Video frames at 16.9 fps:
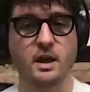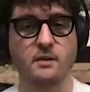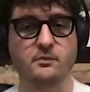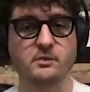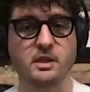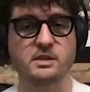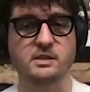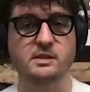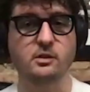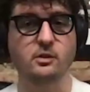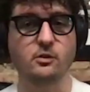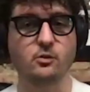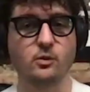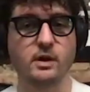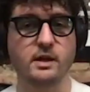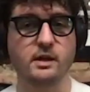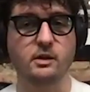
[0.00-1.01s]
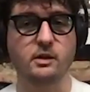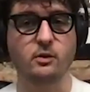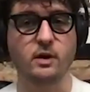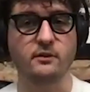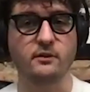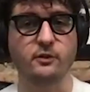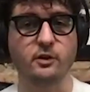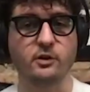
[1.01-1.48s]
And so we're
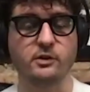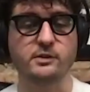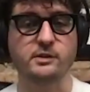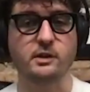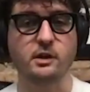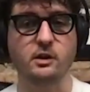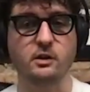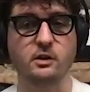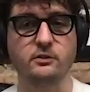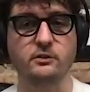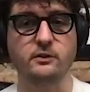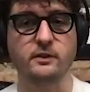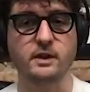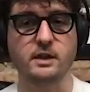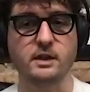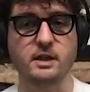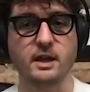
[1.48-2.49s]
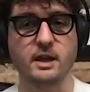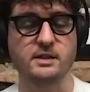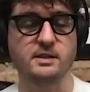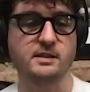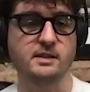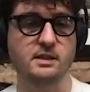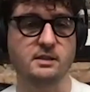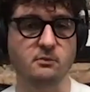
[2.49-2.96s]
quite focused on the
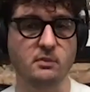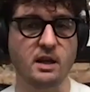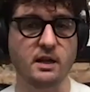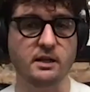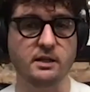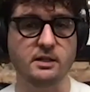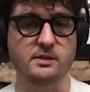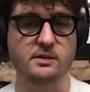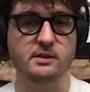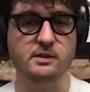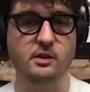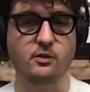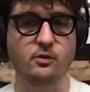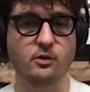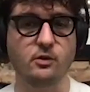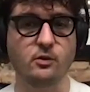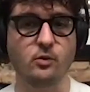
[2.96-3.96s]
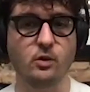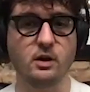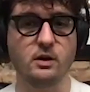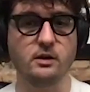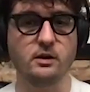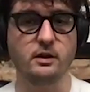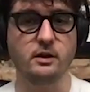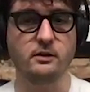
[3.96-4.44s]
ANZ market. So
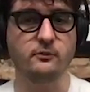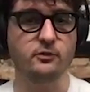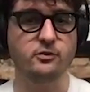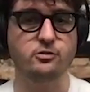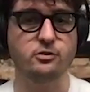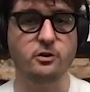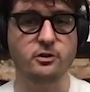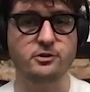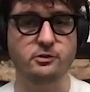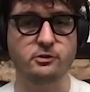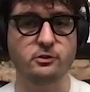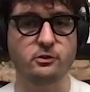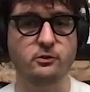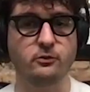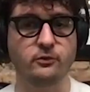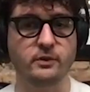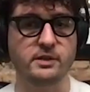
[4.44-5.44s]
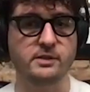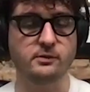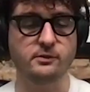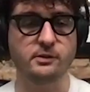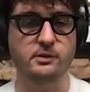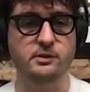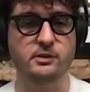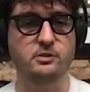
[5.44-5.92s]
what infrastructure or
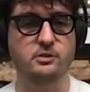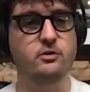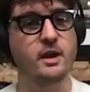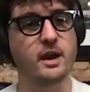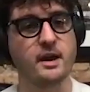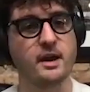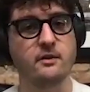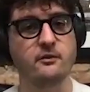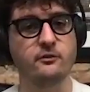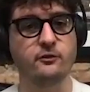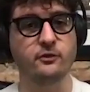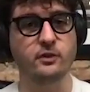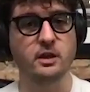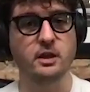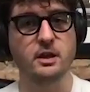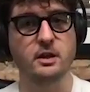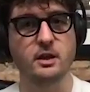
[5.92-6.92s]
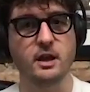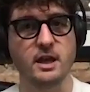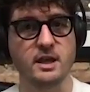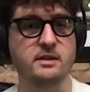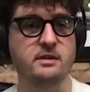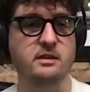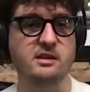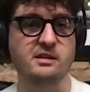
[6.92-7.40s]
resources do you have
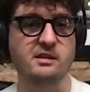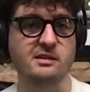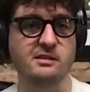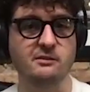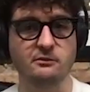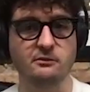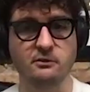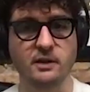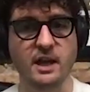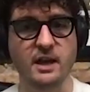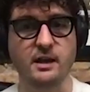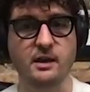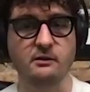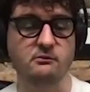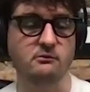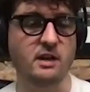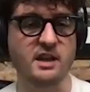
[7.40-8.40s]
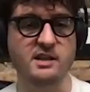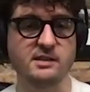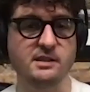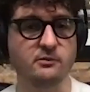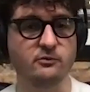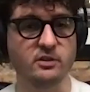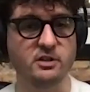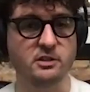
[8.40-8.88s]
in the
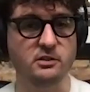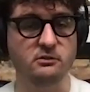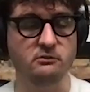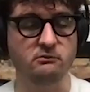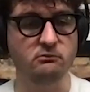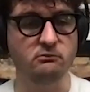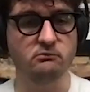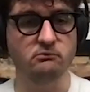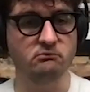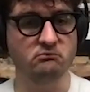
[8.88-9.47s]
ANZ region?